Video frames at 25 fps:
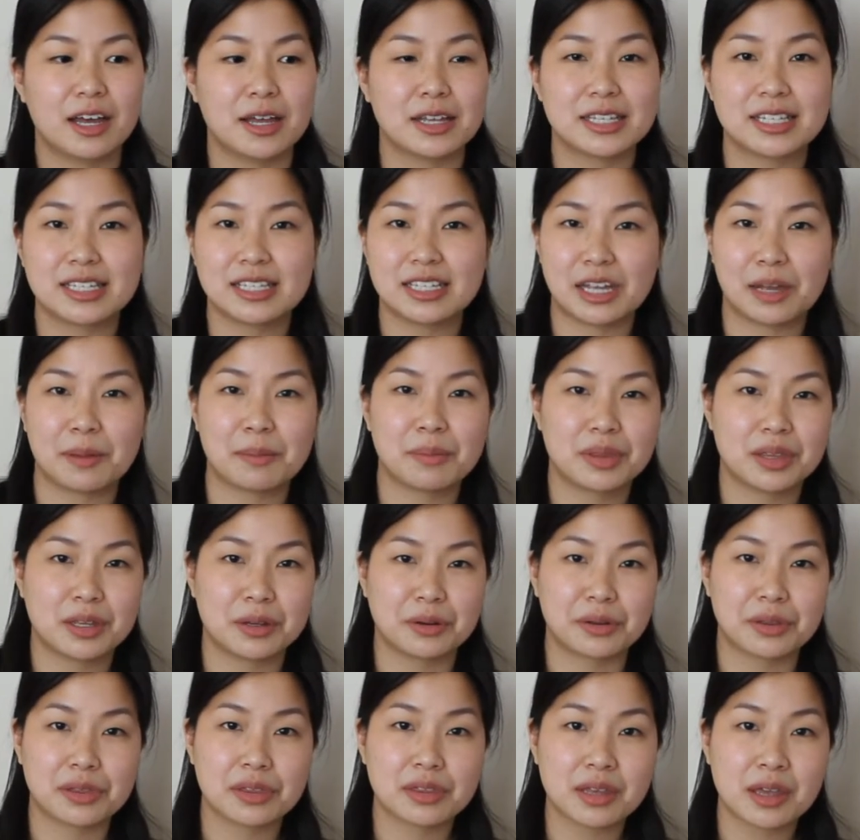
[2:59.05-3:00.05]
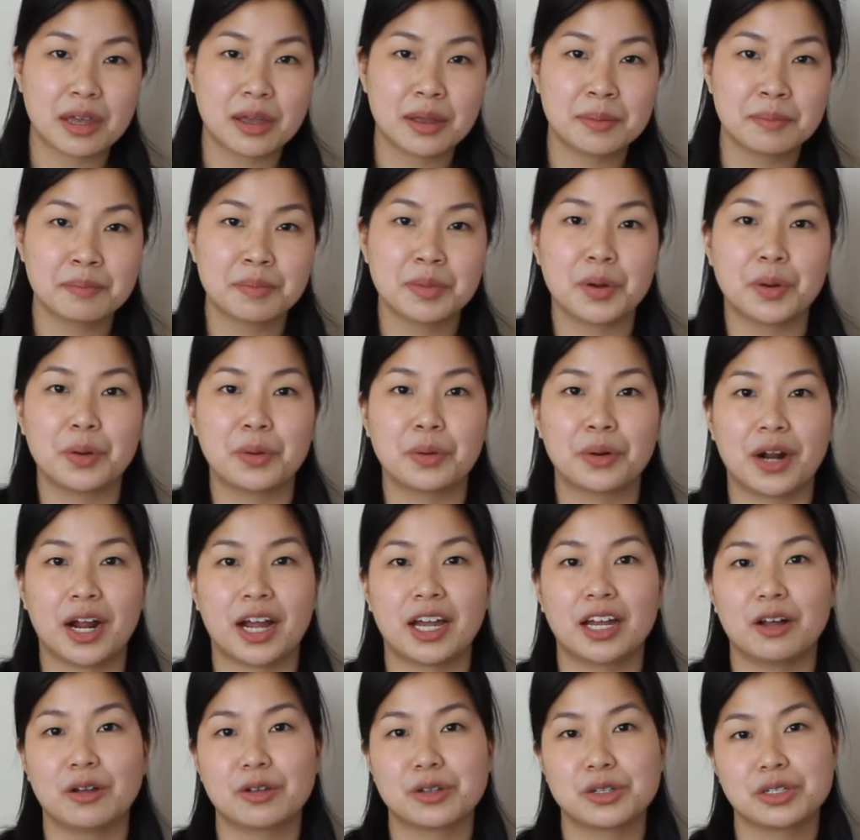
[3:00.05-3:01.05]
stamp their thumb, or
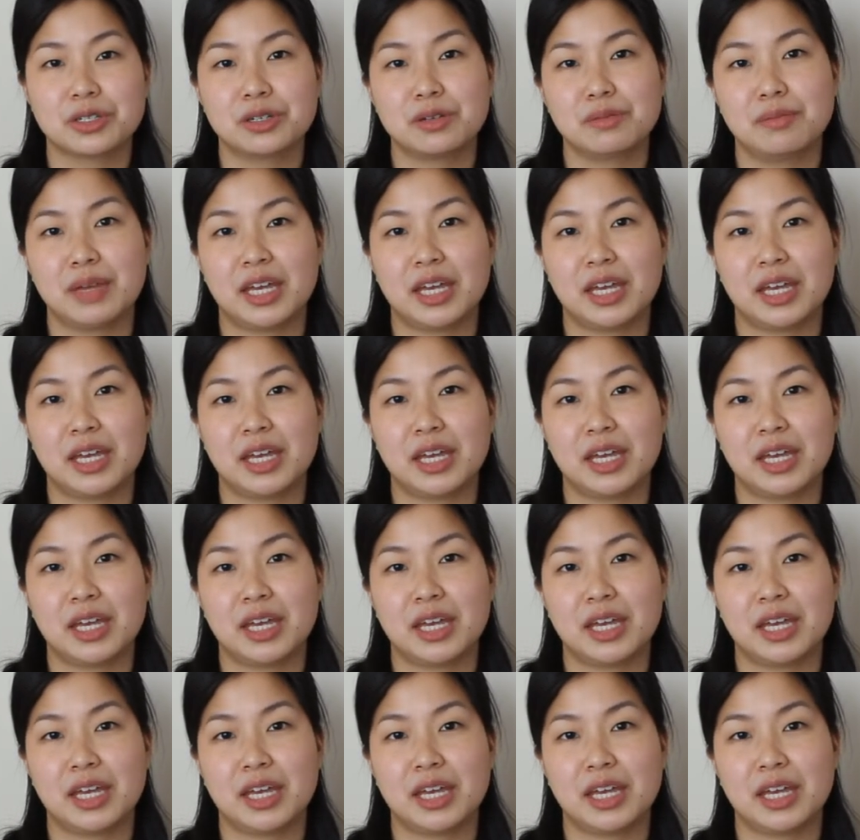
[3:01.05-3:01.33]
I also